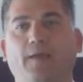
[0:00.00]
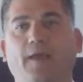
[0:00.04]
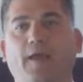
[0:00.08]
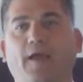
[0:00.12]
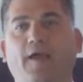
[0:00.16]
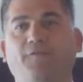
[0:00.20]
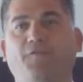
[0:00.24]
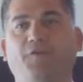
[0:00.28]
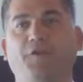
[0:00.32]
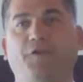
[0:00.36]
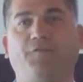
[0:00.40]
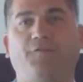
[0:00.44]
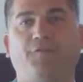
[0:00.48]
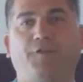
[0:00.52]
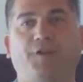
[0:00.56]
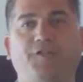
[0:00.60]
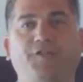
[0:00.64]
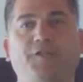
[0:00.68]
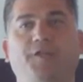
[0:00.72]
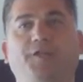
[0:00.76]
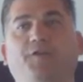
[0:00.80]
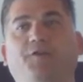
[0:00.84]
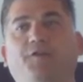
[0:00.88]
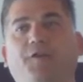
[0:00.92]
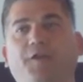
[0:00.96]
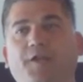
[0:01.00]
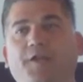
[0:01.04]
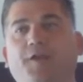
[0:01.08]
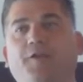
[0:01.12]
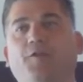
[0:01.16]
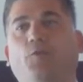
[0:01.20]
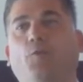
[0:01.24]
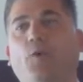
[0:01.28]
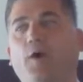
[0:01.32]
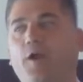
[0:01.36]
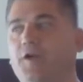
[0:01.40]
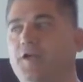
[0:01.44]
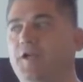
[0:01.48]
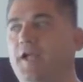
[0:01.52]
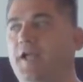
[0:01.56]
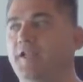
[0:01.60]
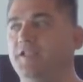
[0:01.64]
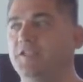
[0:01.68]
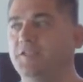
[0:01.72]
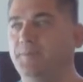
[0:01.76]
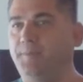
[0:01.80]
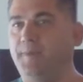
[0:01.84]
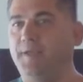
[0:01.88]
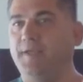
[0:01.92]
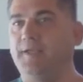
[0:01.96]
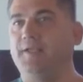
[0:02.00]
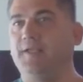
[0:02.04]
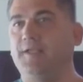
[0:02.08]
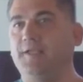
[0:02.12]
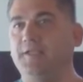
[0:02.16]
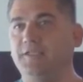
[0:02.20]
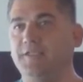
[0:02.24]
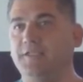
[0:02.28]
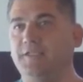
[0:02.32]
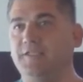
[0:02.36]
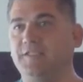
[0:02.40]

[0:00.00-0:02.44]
after you flush it, you can hear the water kind of spitting into